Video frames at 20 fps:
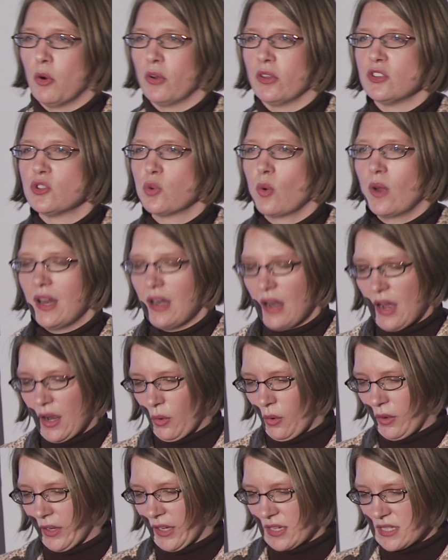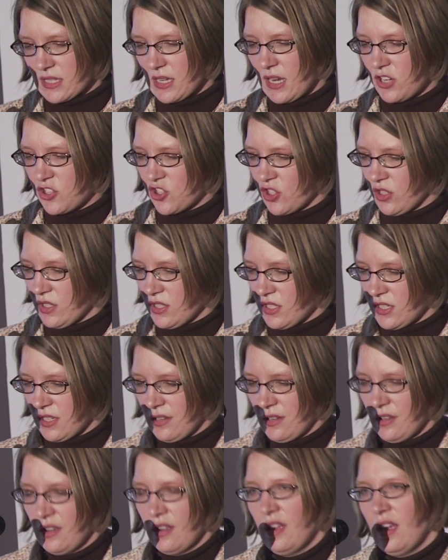more than 29
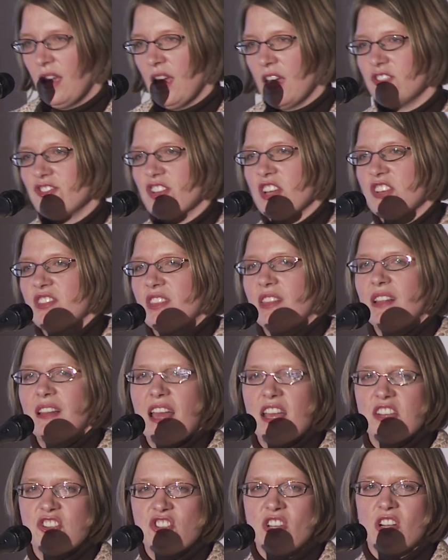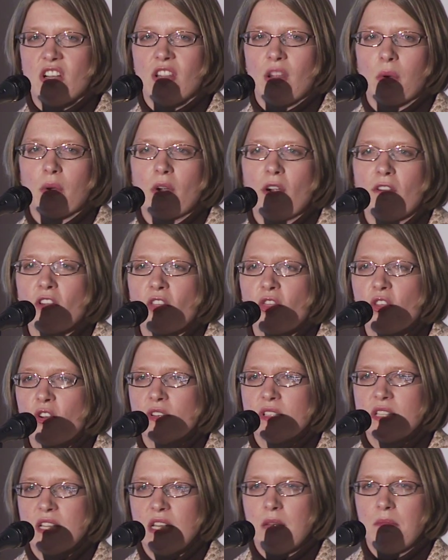organizations. And just in the last year, there were over
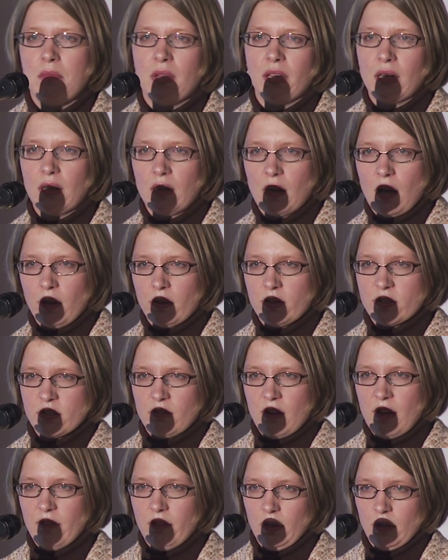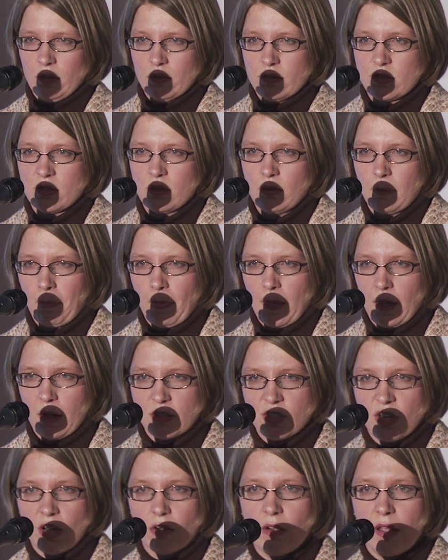$13 million in revenues
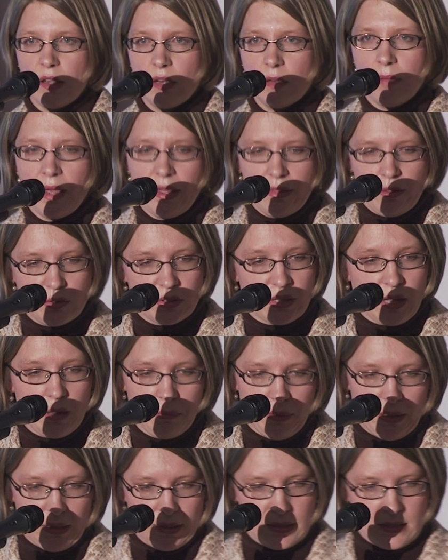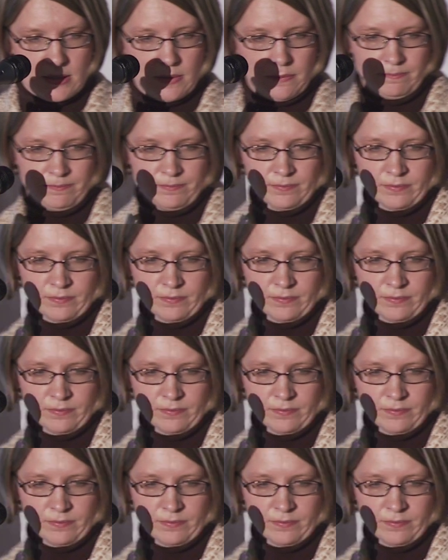generated by those companies.